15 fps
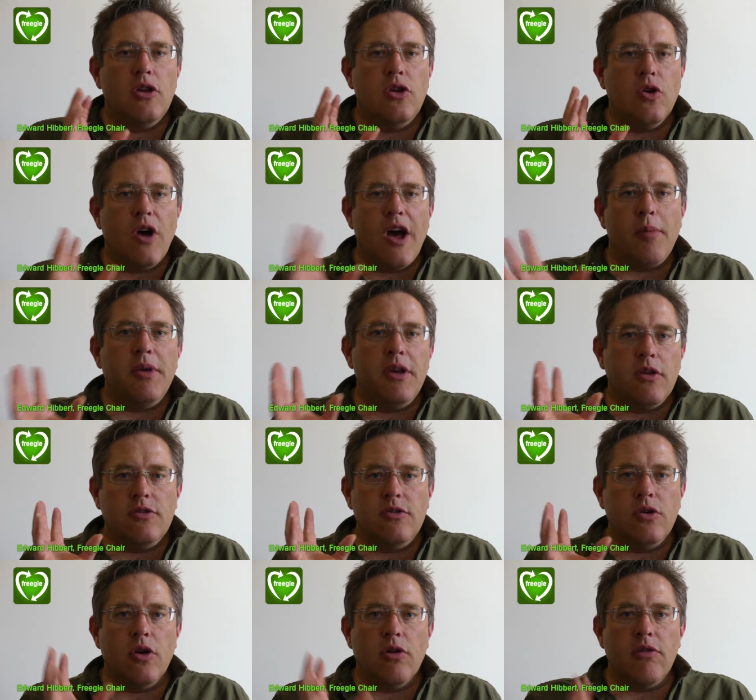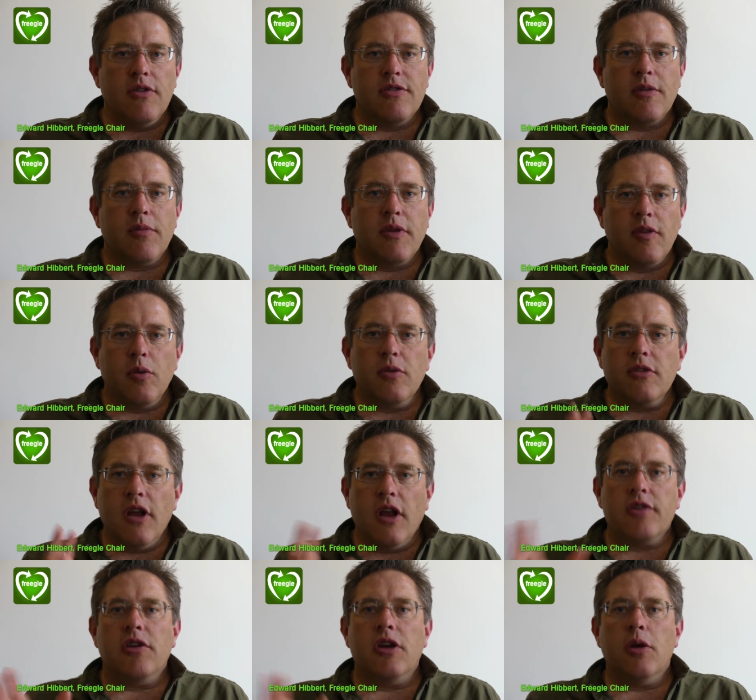You're happy because you got rid of something that was
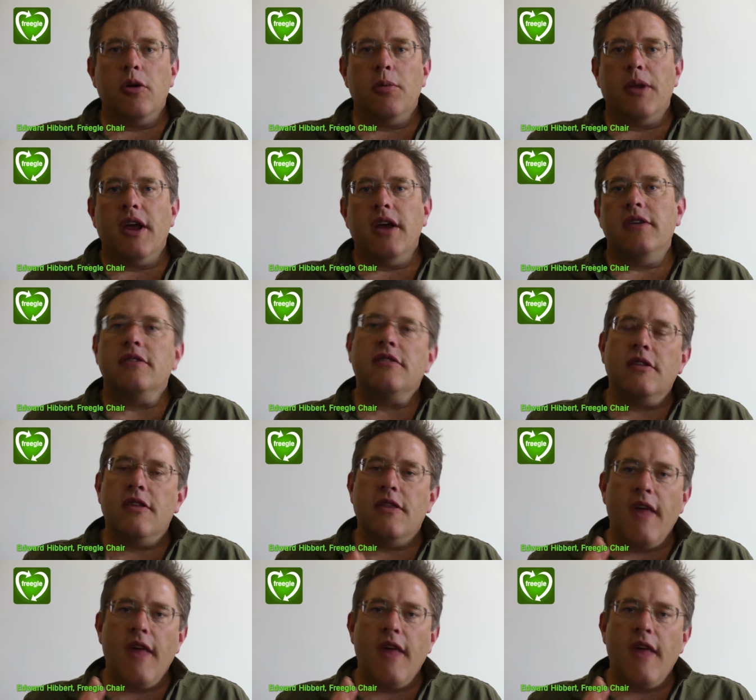cluttering out your place.